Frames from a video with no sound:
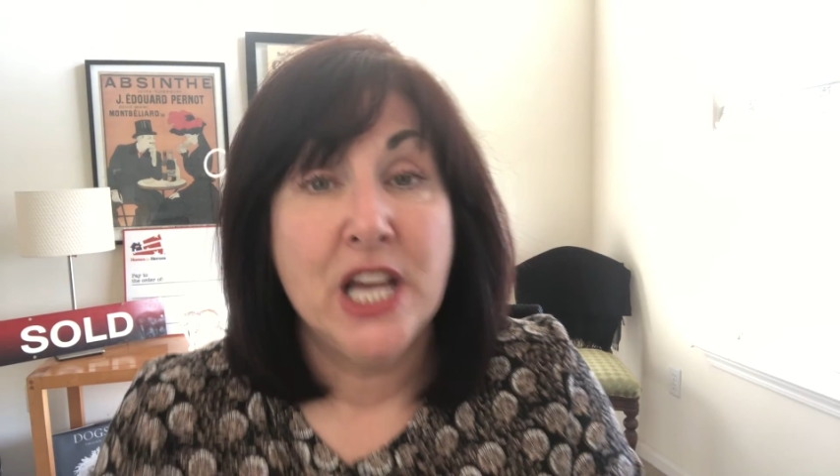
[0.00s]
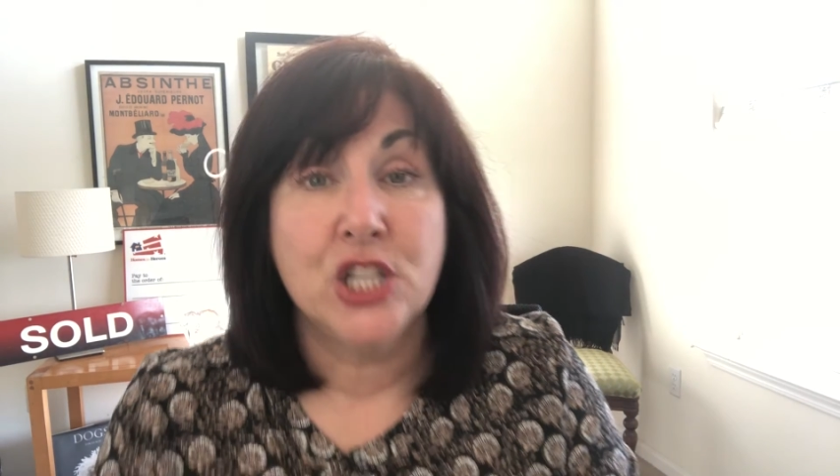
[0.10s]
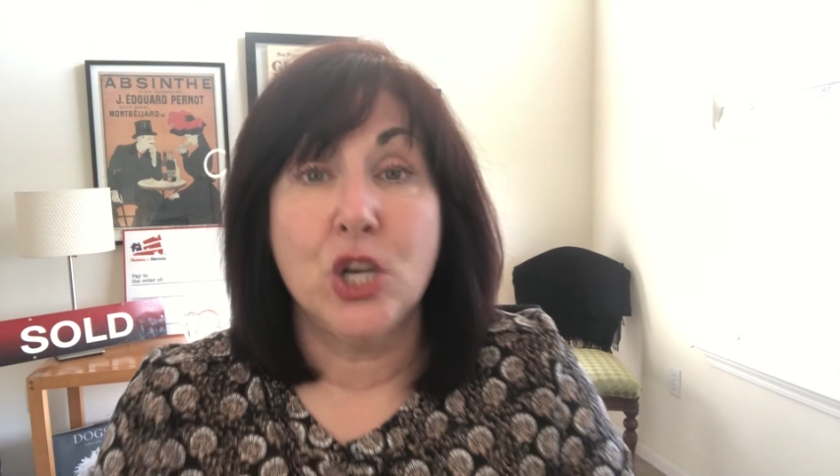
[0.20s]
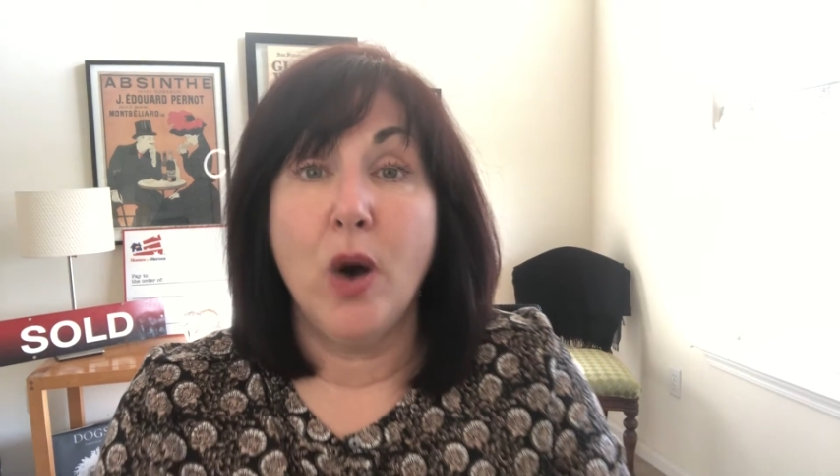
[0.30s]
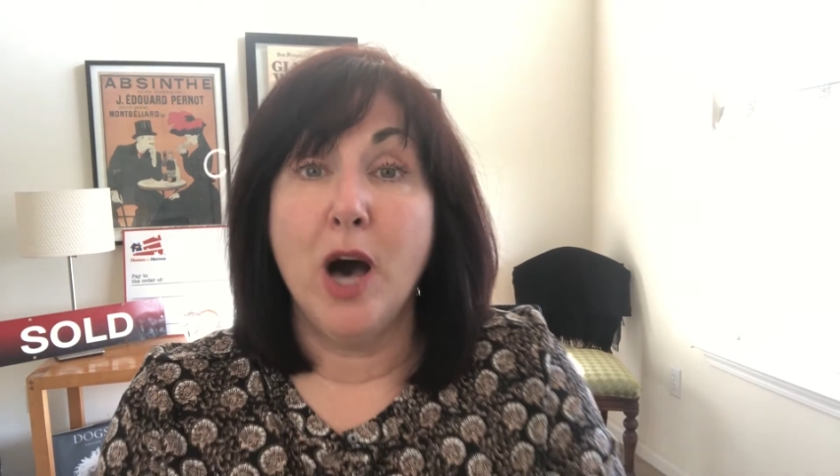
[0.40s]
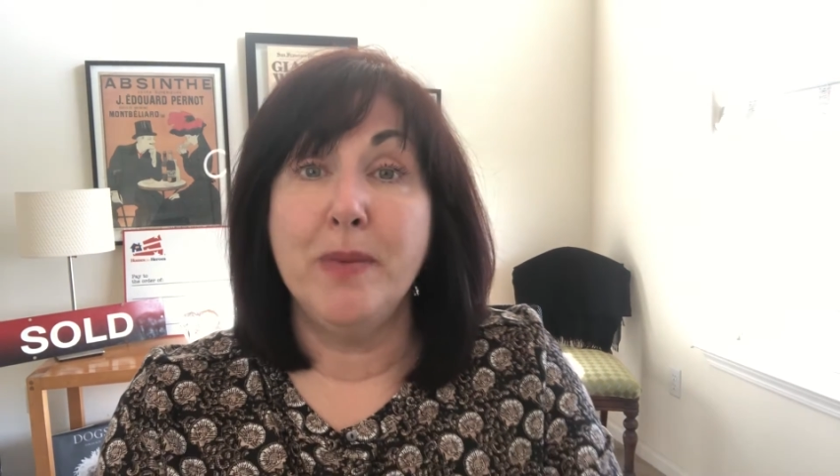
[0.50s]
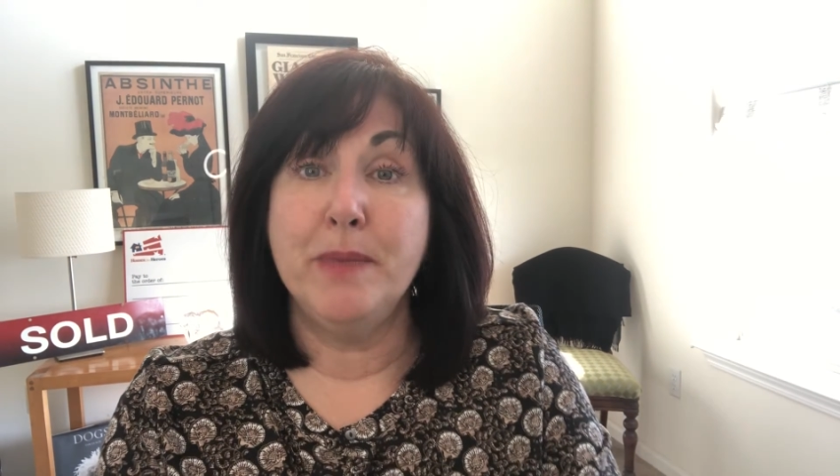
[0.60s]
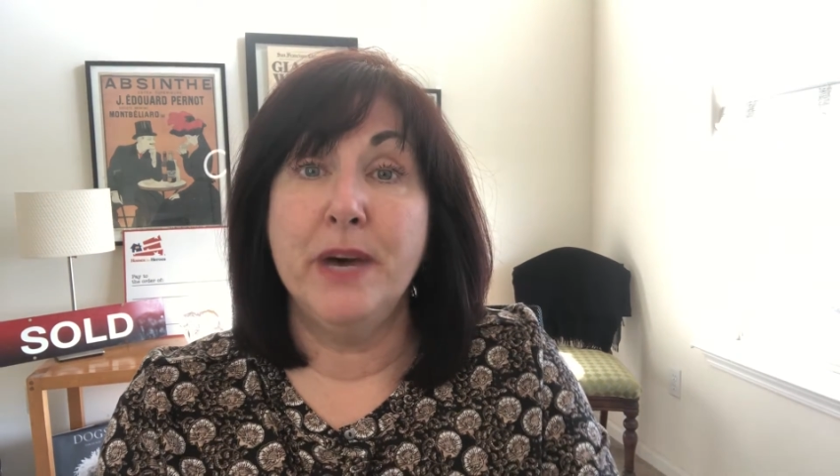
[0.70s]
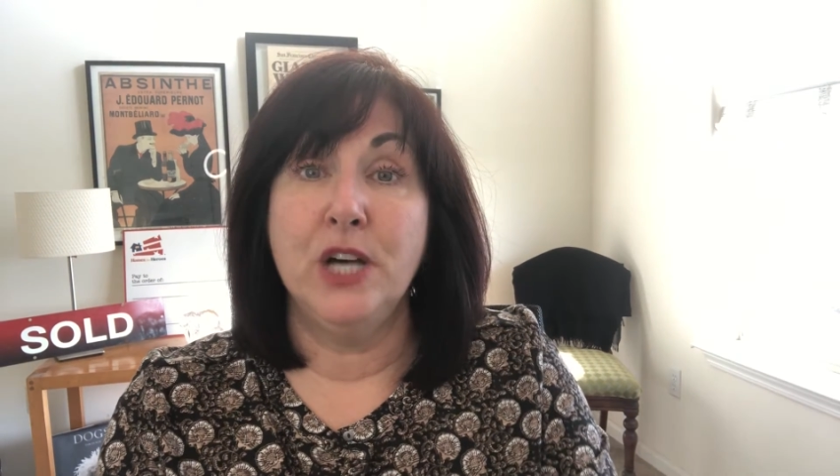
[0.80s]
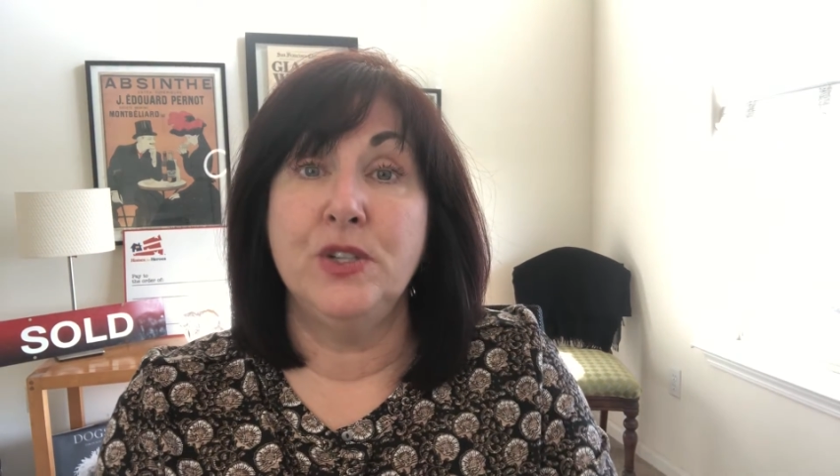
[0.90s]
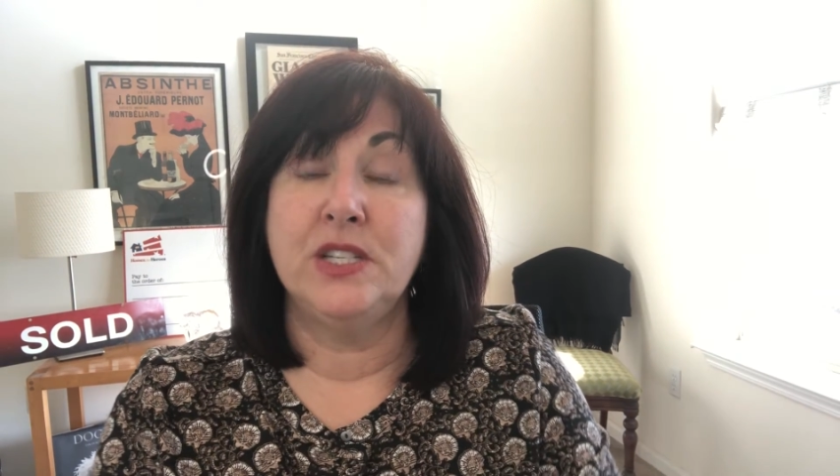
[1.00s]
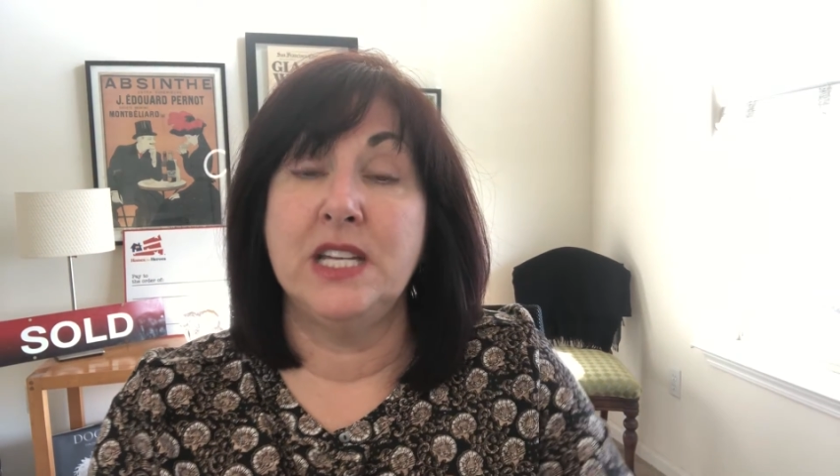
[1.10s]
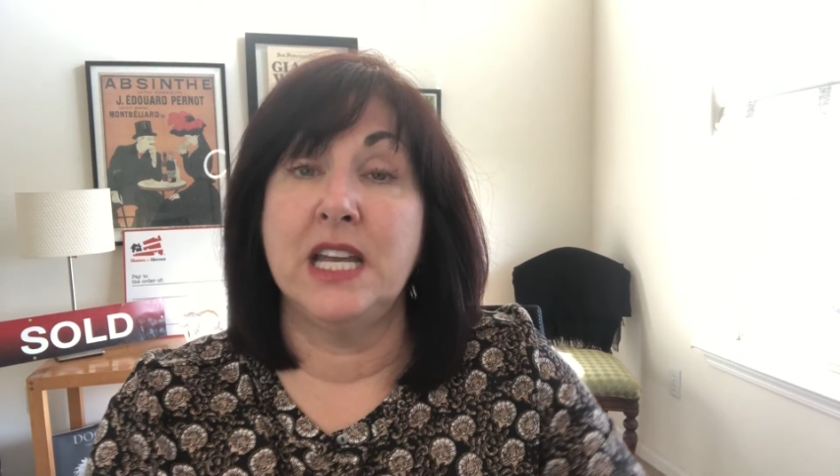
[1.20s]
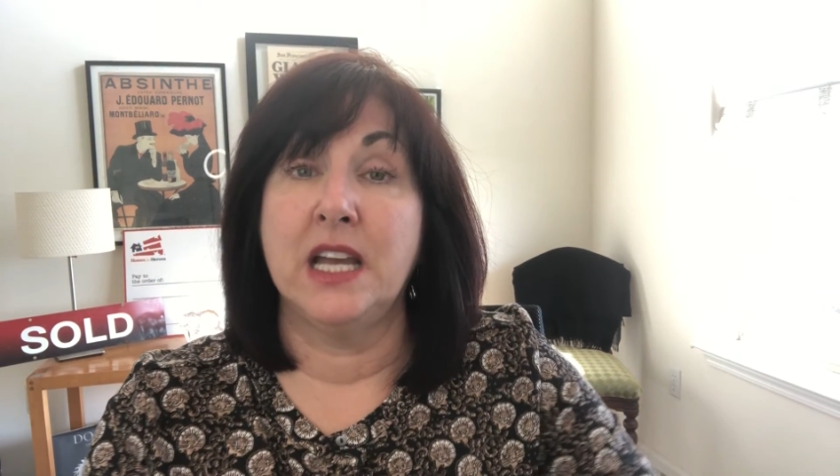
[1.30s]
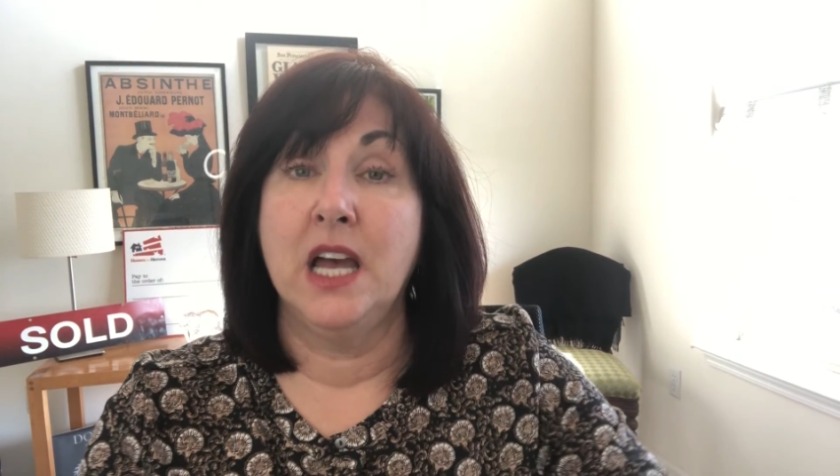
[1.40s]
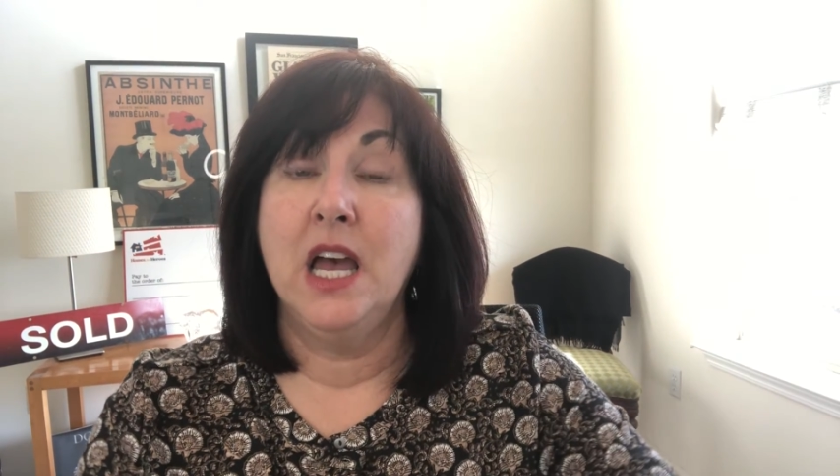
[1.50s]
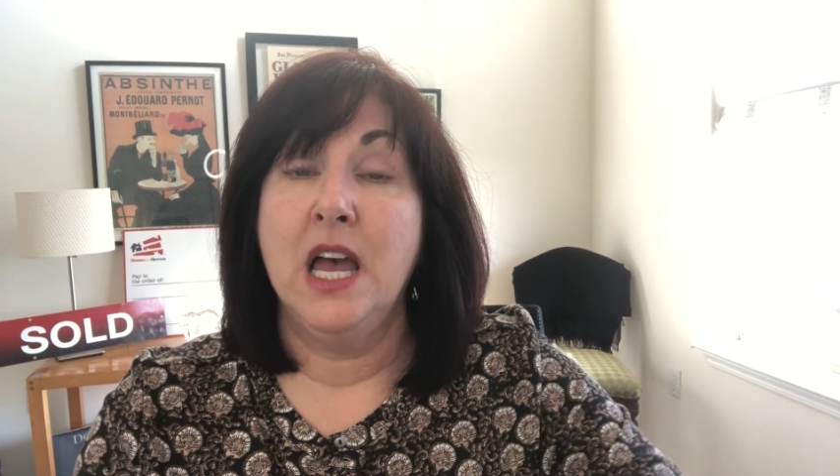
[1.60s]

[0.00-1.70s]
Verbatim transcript: So I'll be posting